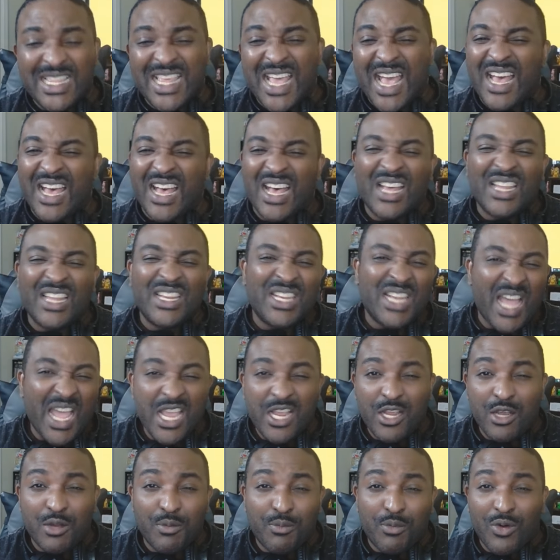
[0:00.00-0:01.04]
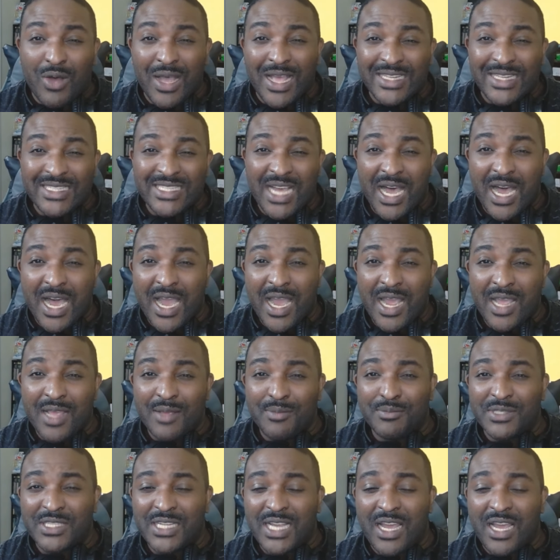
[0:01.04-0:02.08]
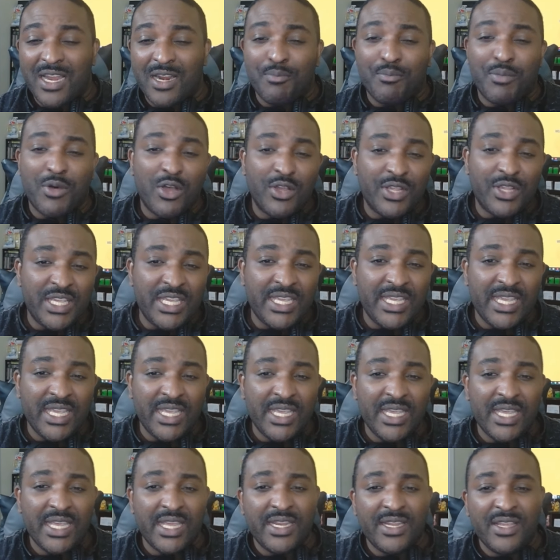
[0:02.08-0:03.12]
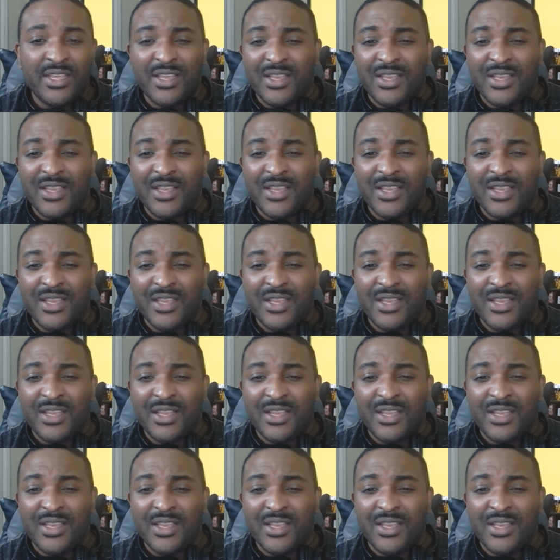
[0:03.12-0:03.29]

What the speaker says: that unlikable at times, kind of punky kid.